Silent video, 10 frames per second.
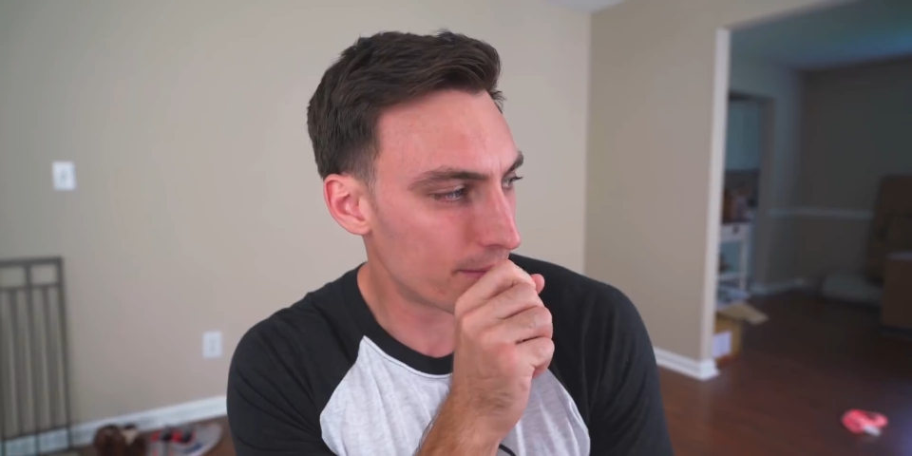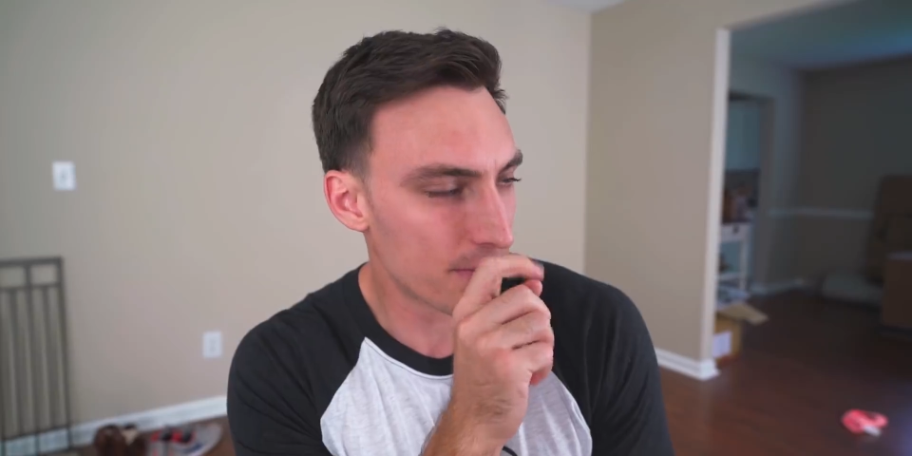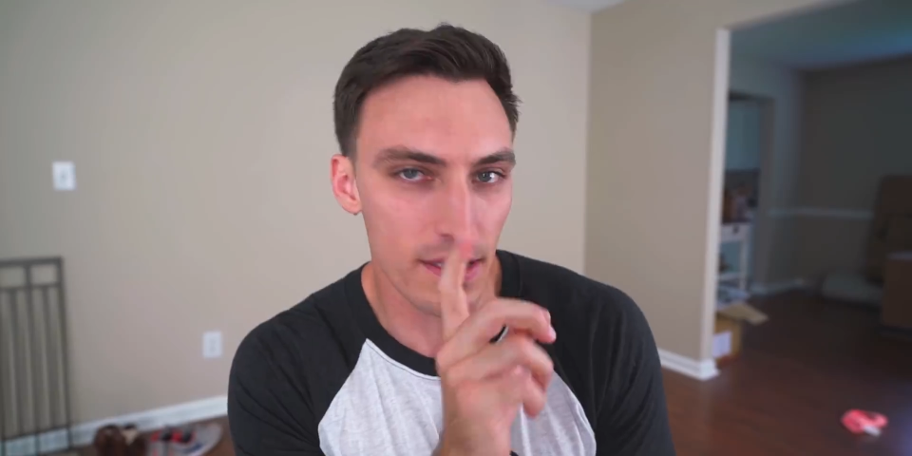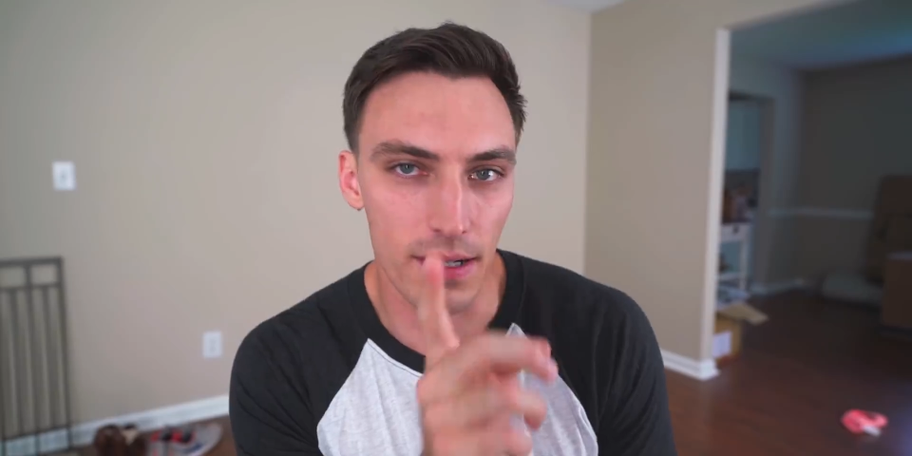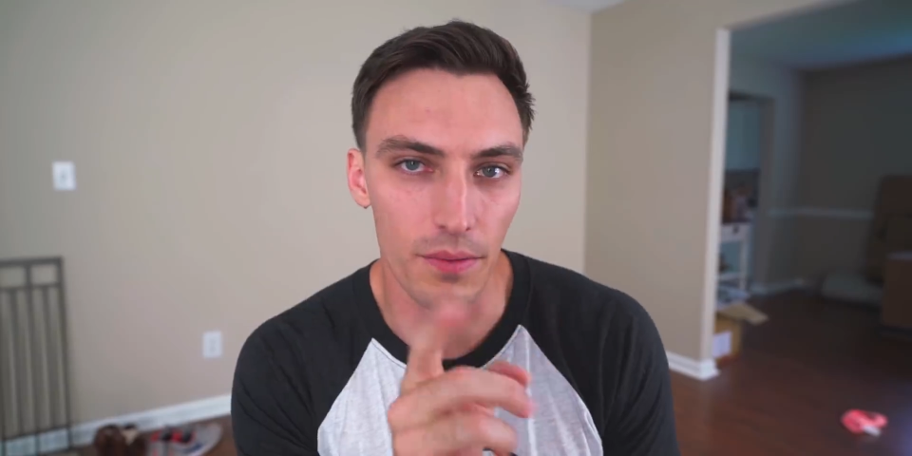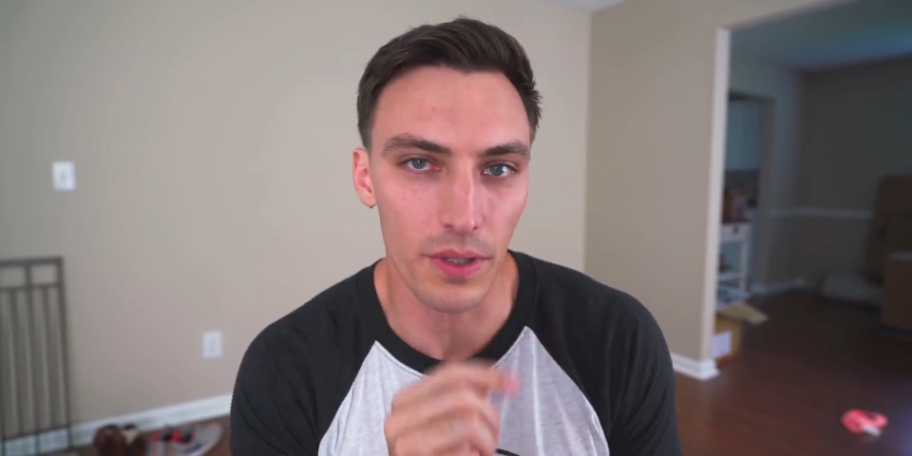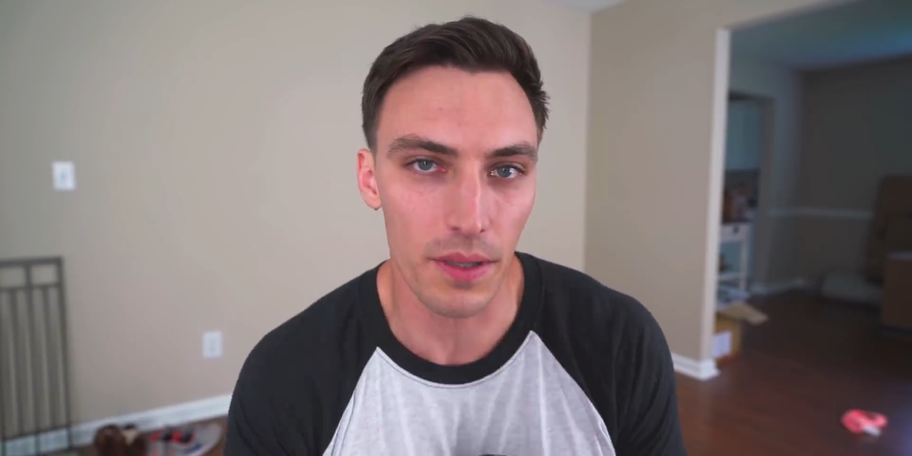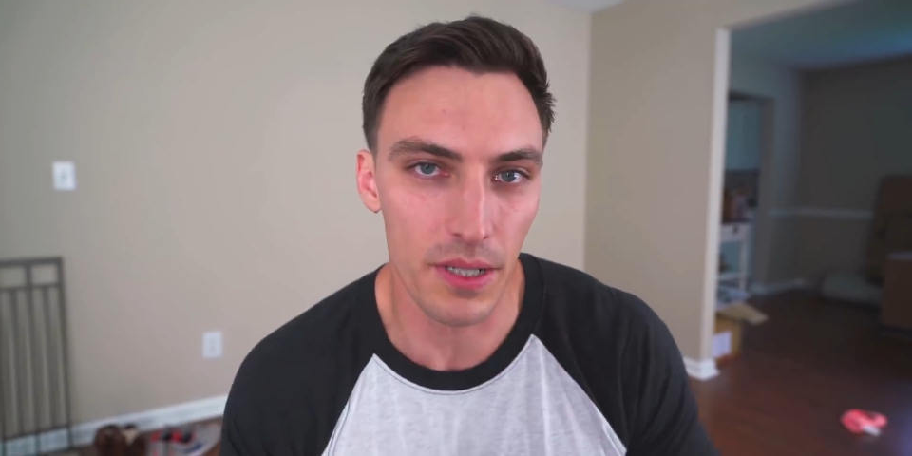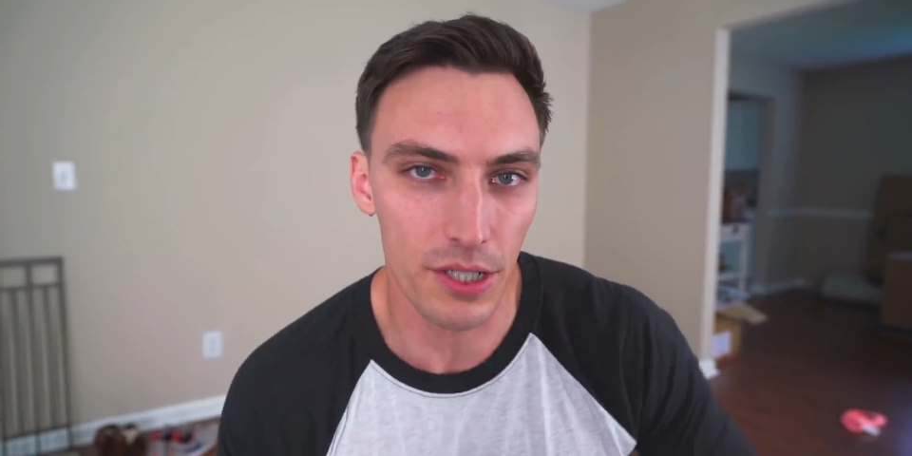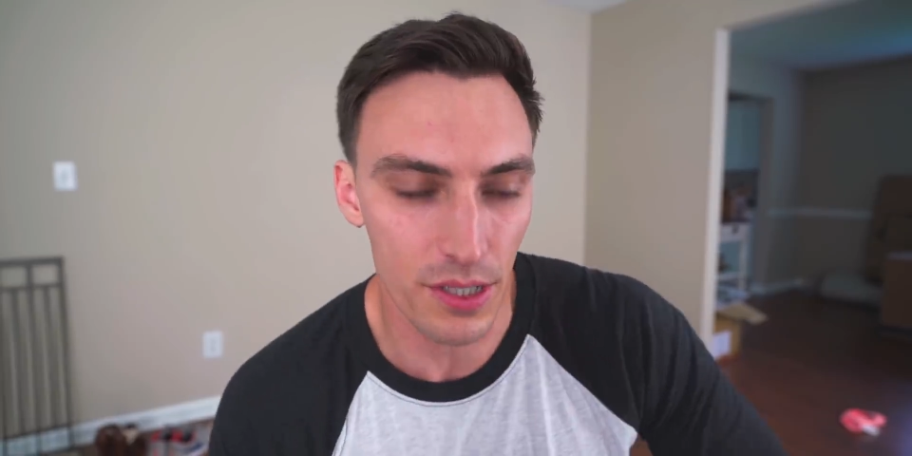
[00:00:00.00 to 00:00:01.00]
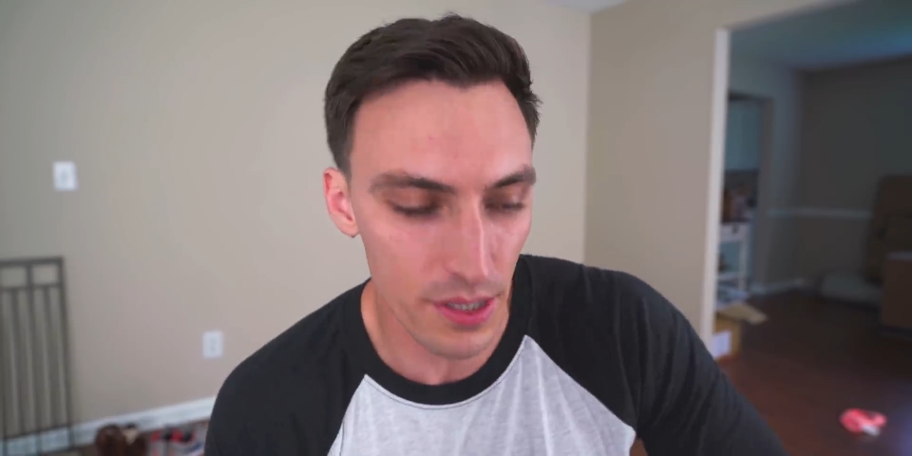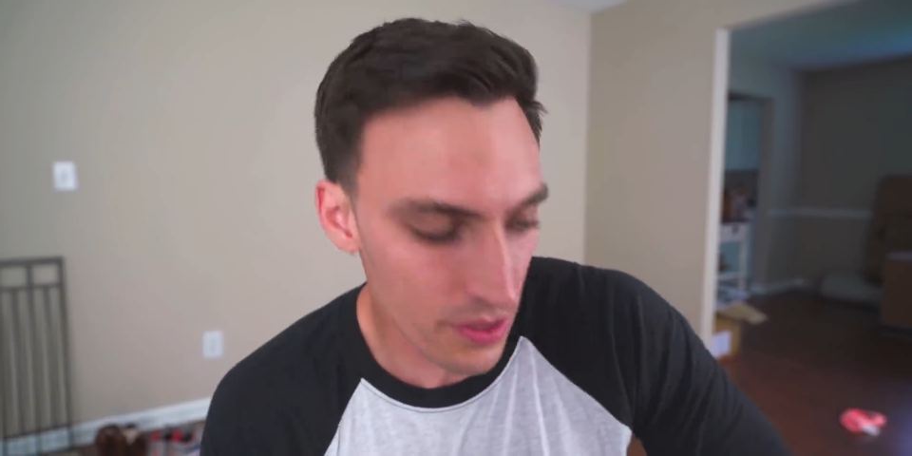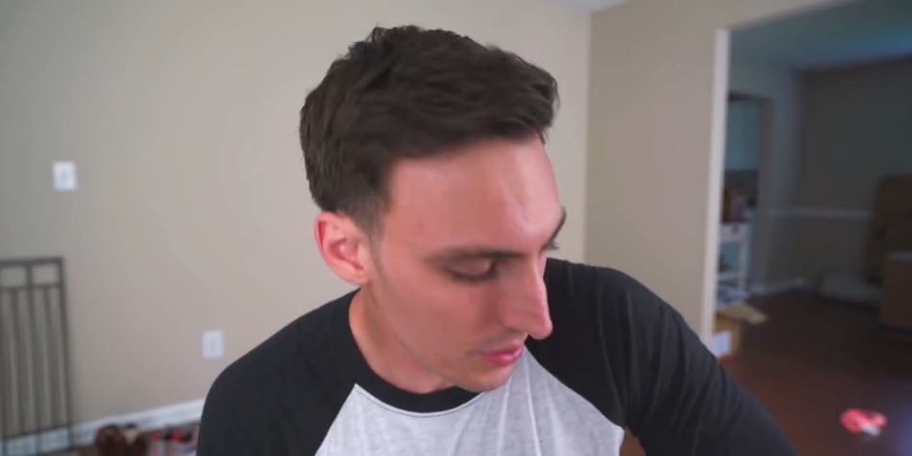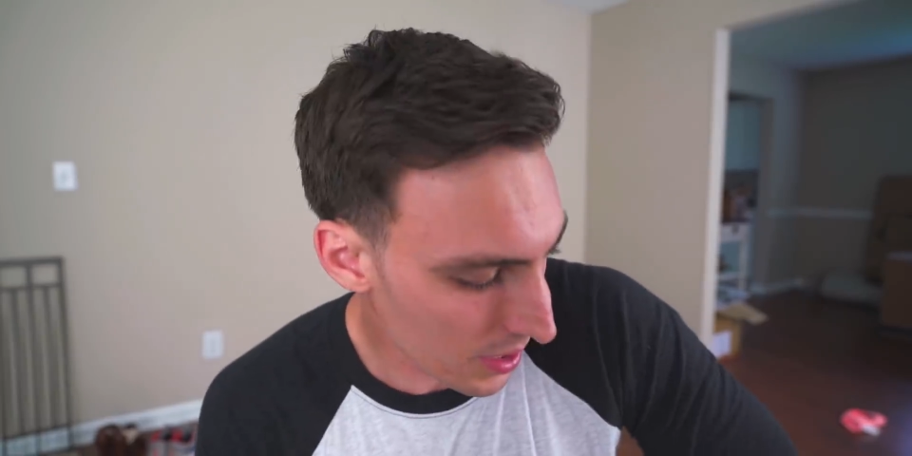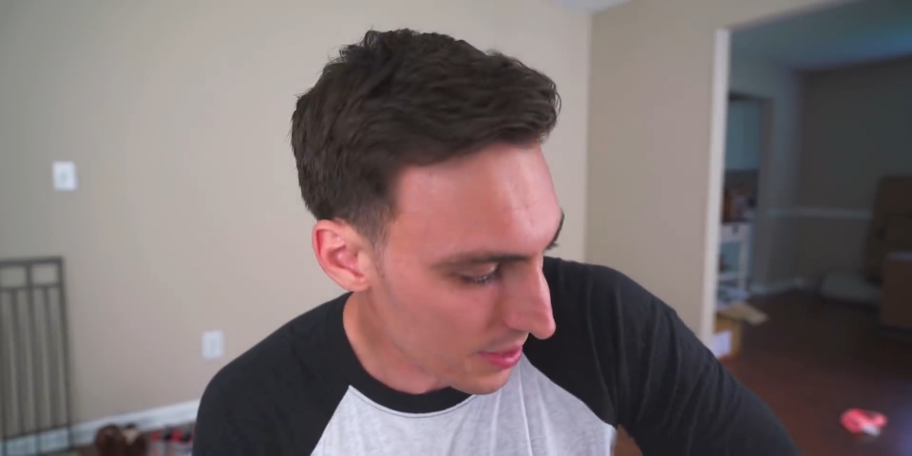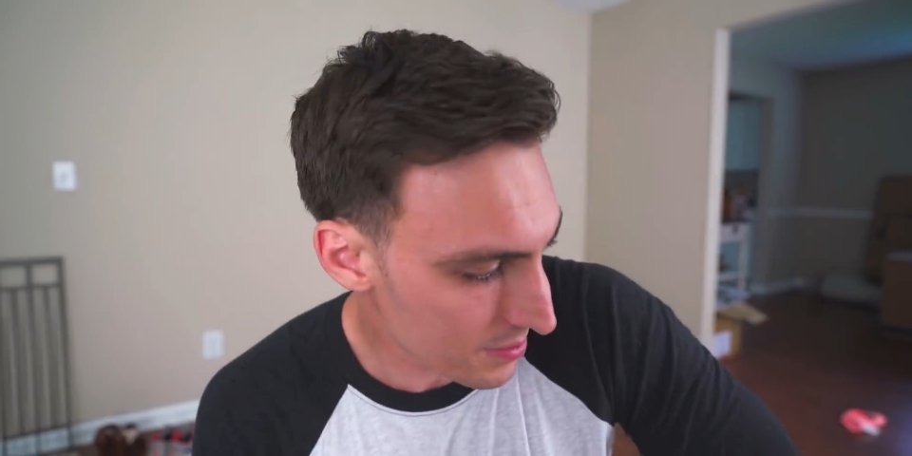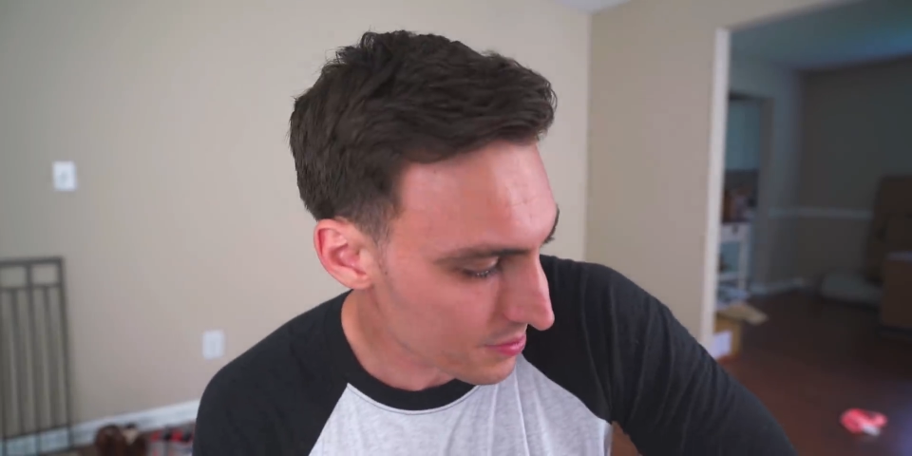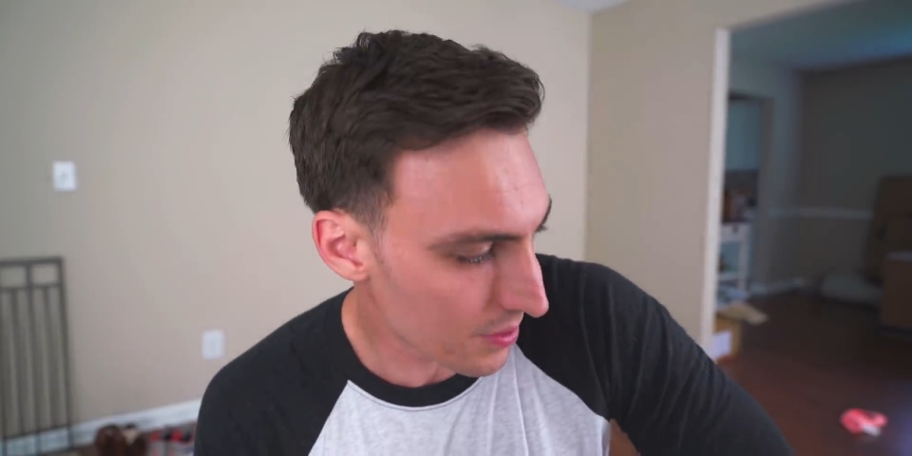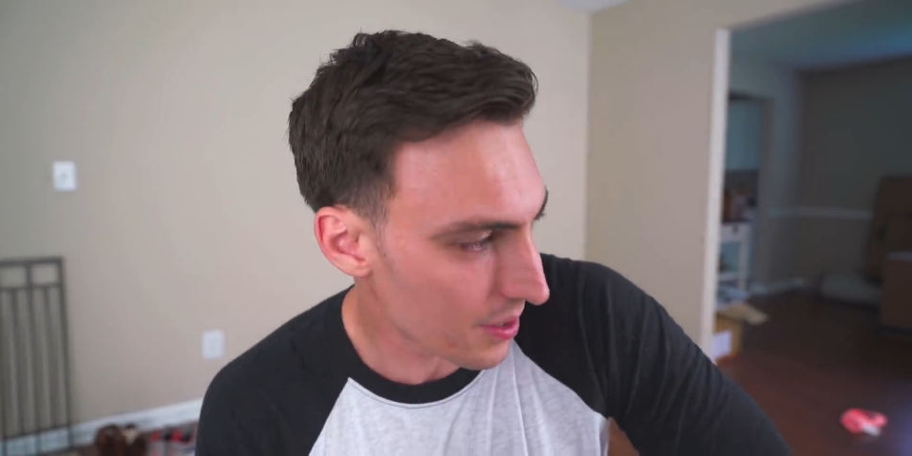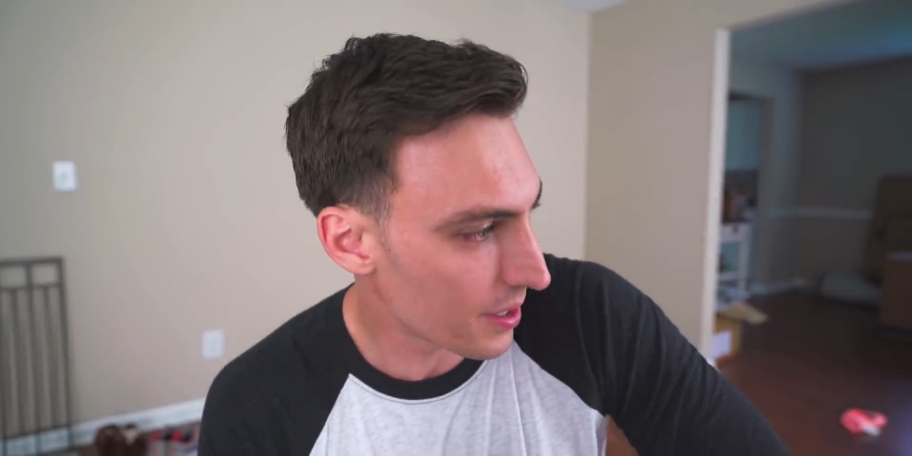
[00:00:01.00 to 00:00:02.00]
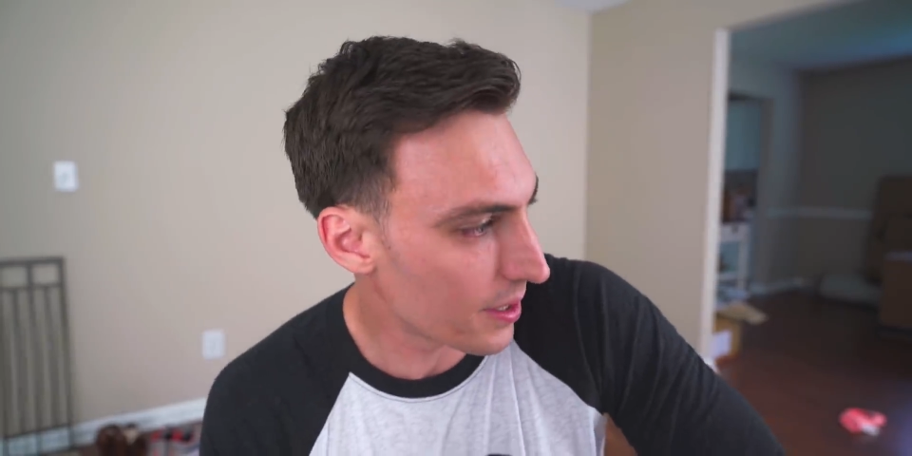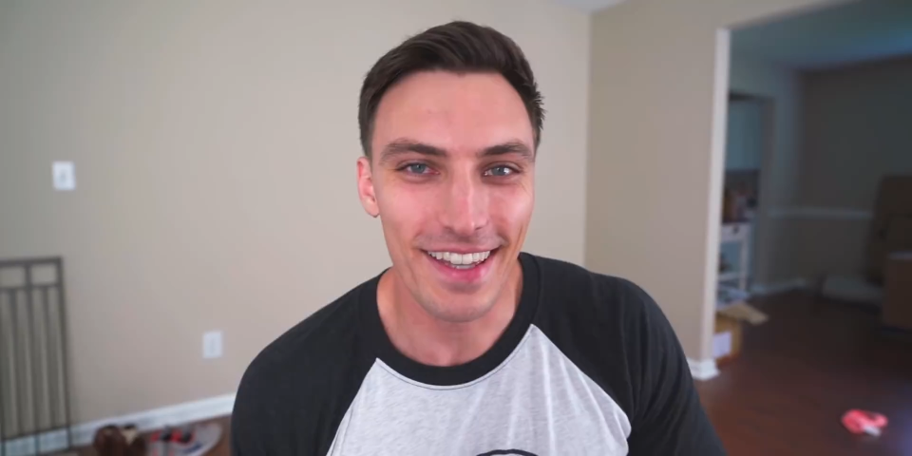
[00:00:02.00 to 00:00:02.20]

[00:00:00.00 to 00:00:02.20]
it's not what I mentioned to you guys, sorry.